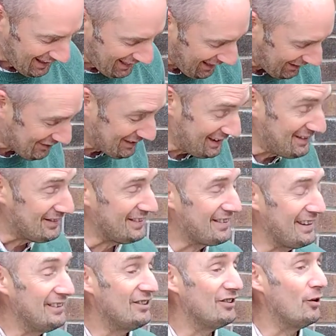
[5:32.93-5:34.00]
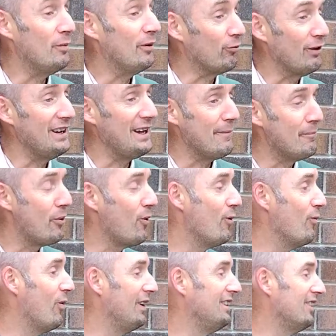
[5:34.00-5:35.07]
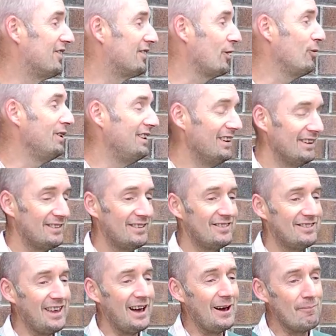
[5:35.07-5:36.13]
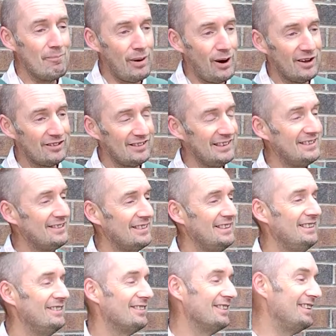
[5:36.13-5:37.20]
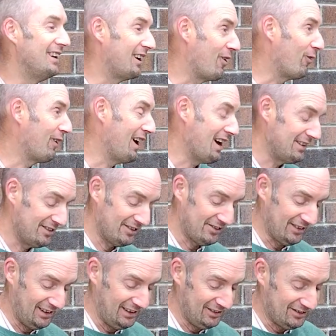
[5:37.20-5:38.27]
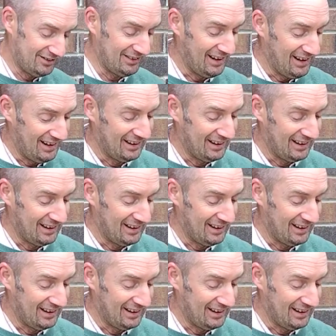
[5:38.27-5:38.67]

that's an easy thing to do, but really important when you're sowing your parsley seeds and your coriander seeds,